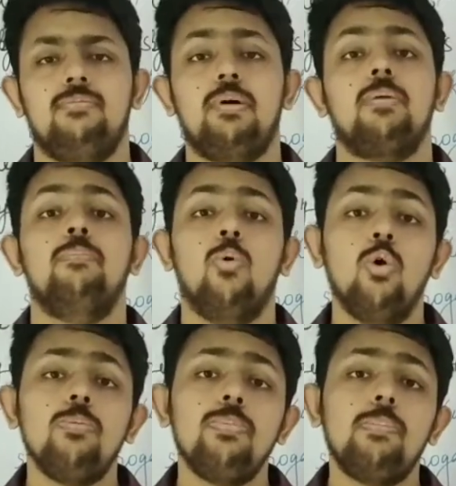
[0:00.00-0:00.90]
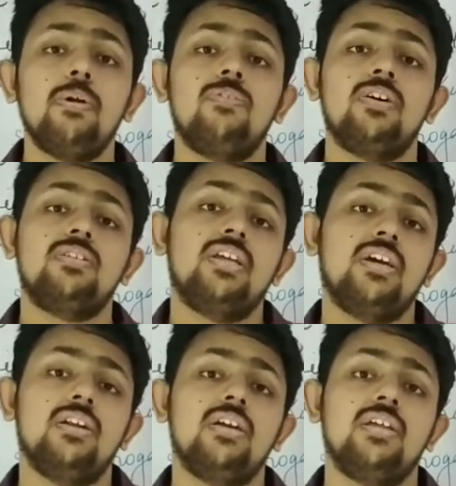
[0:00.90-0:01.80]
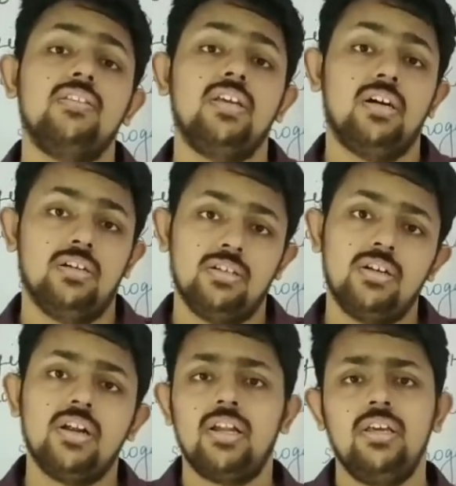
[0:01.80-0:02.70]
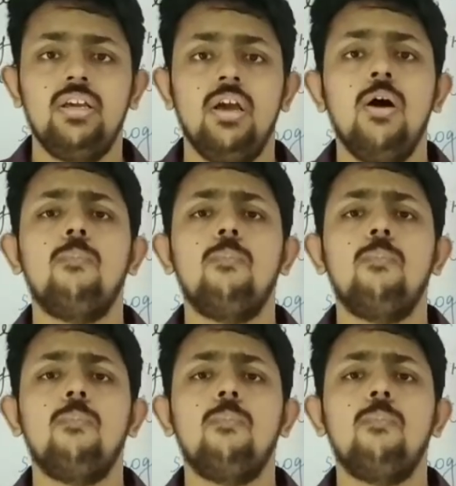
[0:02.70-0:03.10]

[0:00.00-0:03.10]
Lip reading: but more people were there in the other rally.